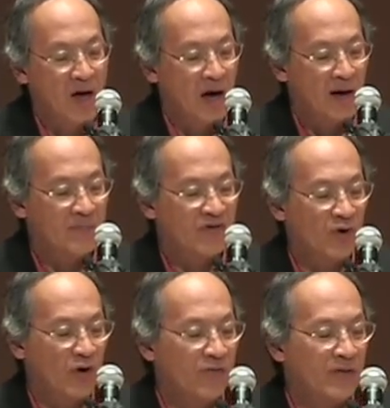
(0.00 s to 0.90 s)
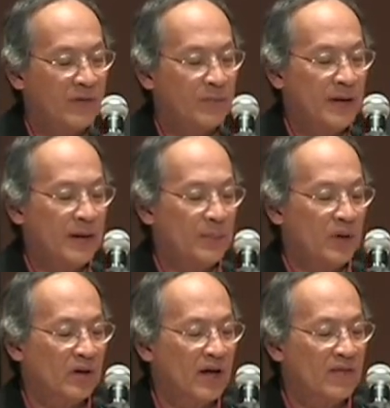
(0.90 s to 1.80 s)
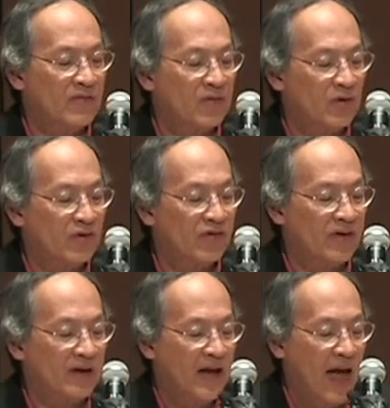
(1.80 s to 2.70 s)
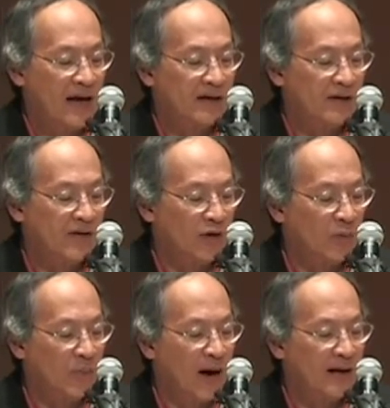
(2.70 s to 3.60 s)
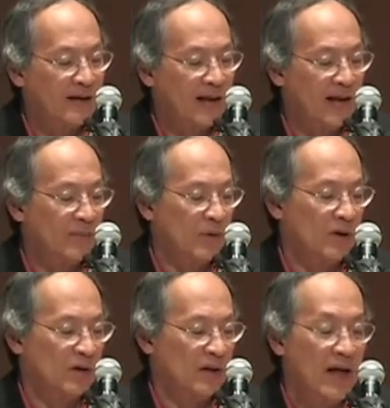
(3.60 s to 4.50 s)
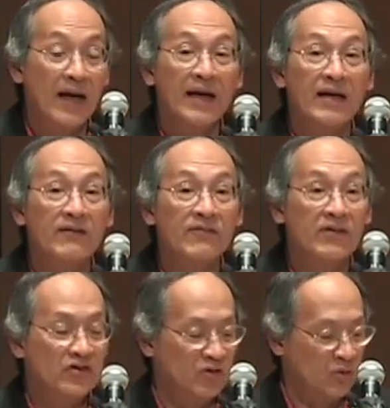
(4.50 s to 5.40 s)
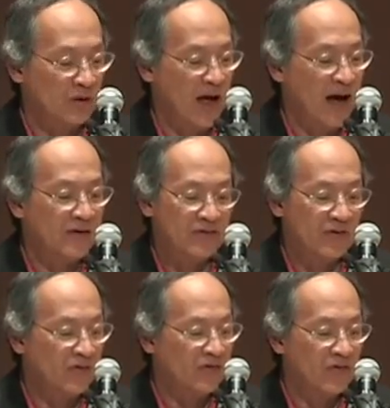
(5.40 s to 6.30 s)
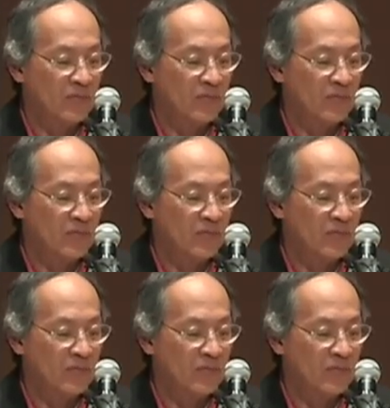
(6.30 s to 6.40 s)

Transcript: Observing people conversing at a nearby table, he visualizes the